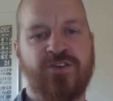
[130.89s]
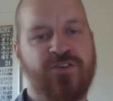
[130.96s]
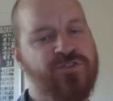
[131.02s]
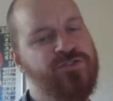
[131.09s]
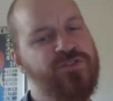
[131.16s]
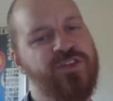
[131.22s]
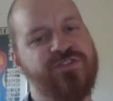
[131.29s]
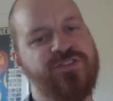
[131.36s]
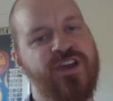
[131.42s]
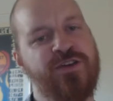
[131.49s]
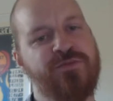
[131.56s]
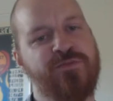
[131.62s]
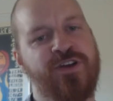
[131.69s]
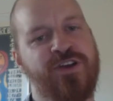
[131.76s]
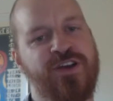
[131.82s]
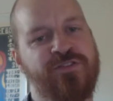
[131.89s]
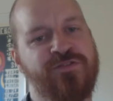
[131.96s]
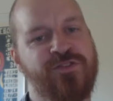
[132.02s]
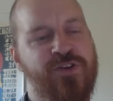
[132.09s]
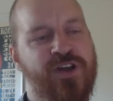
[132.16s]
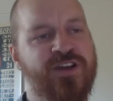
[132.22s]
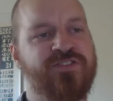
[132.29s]
You can do the same
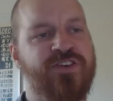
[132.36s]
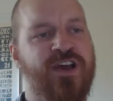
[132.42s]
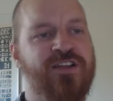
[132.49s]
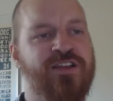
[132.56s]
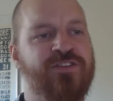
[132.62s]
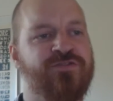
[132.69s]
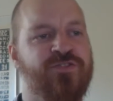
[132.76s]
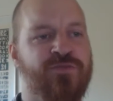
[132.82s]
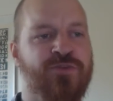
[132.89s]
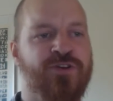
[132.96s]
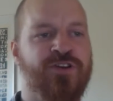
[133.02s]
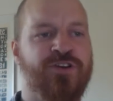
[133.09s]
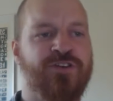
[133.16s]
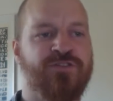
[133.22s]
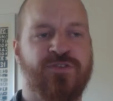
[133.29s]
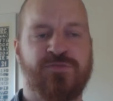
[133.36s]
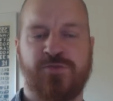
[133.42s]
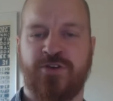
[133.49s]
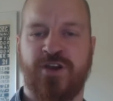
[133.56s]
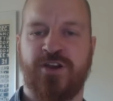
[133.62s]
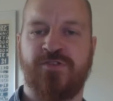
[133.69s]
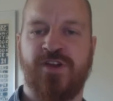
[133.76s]
if you exile this from
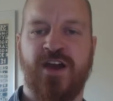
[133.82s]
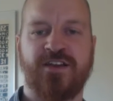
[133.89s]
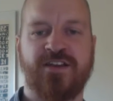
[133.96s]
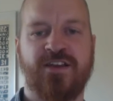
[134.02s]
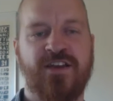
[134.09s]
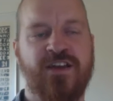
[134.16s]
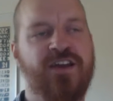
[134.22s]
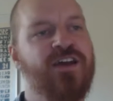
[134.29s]
your graveyard.